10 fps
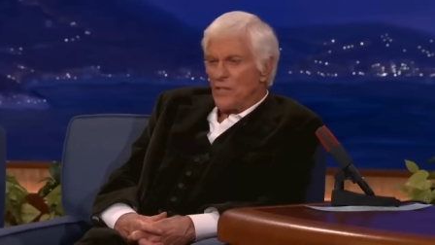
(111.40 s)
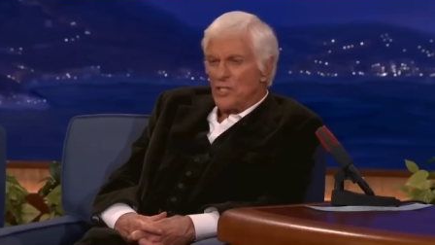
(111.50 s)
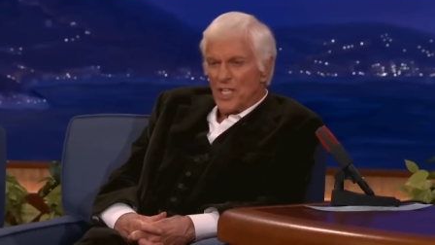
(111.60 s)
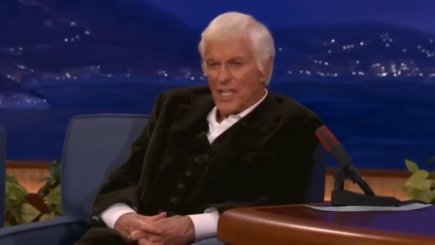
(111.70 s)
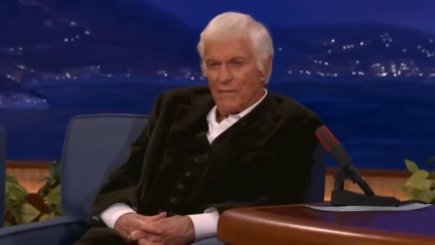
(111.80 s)

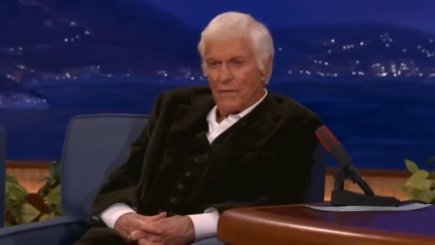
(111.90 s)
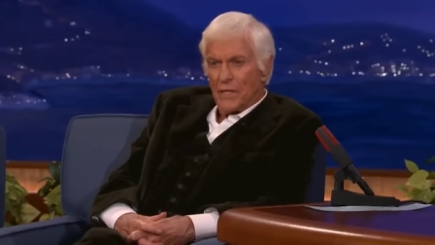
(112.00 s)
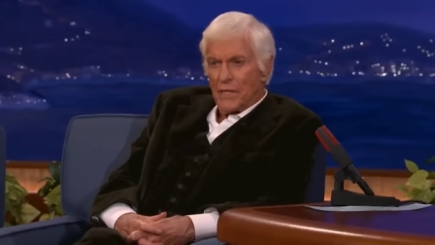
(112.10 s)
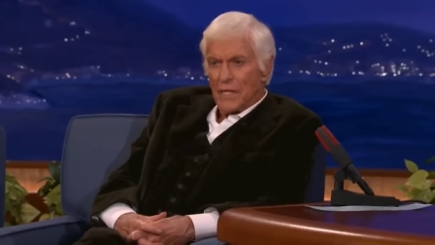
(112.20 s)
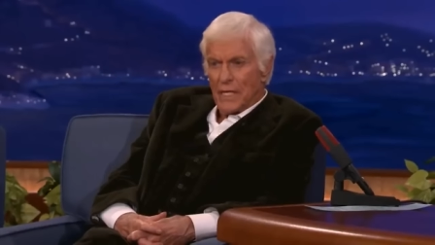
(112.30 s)
These
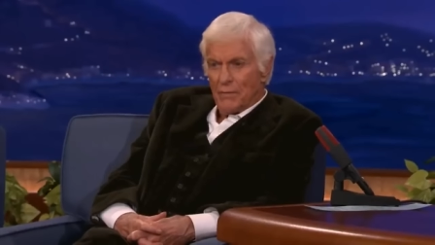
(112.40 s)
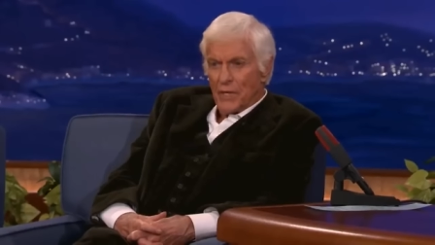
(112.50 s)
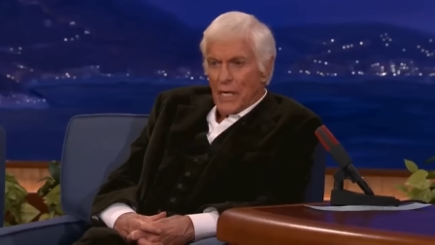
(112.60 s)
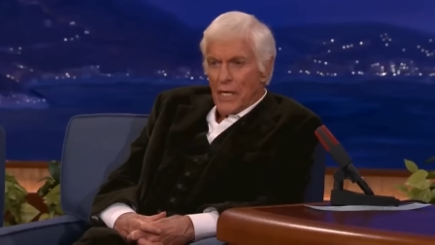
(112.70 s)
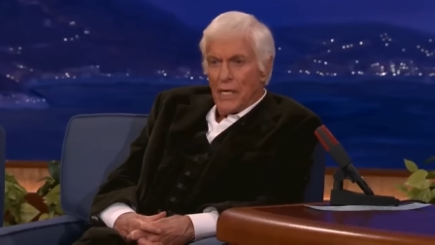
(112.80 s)
heartaches
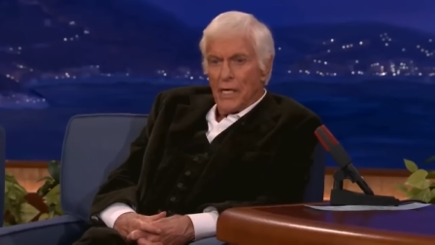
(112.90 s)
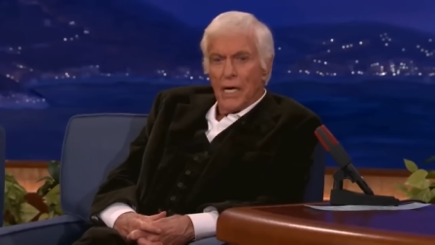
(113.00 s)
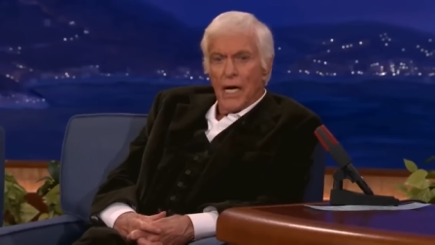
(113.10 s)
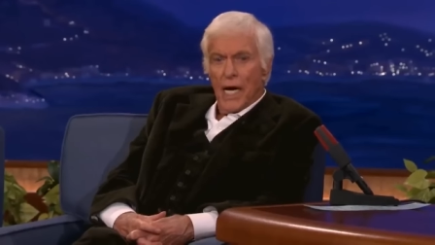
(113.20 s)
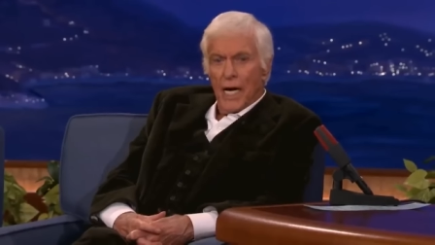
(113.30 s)
tested his
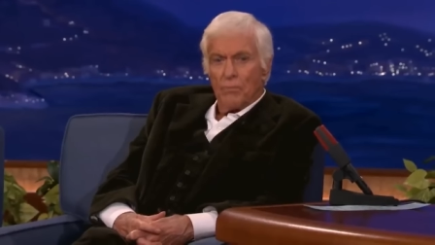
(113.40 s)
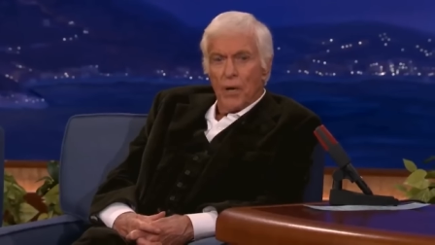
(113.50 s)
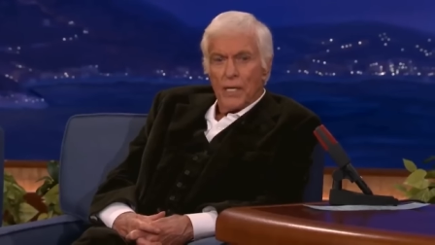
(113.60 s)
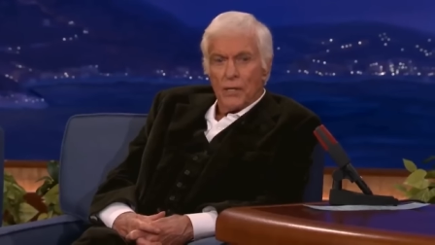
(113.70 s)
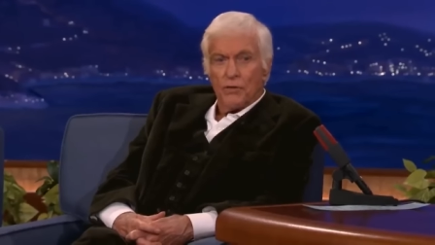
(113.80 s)

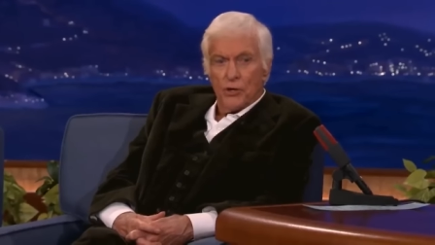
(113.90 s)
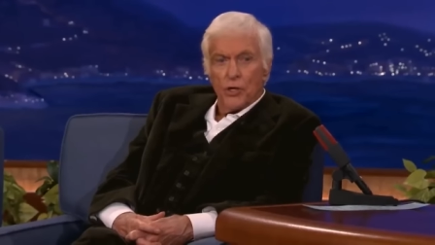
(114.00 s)
resilience, but he